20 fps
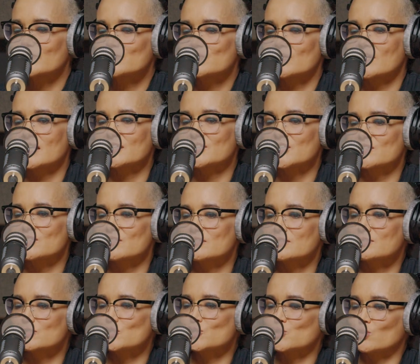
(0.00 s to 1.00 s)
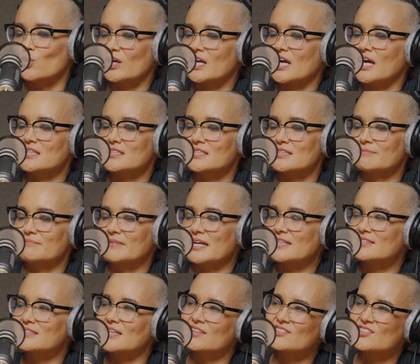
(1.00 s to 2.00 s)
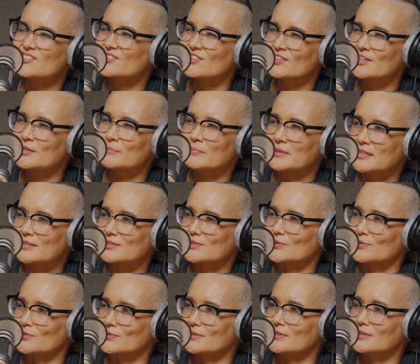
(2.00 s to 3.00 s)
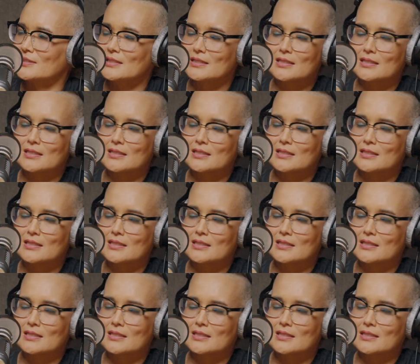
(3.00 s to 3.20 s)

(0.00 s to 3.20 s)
If you try and just shortcut to the massage, it's not going to be as good.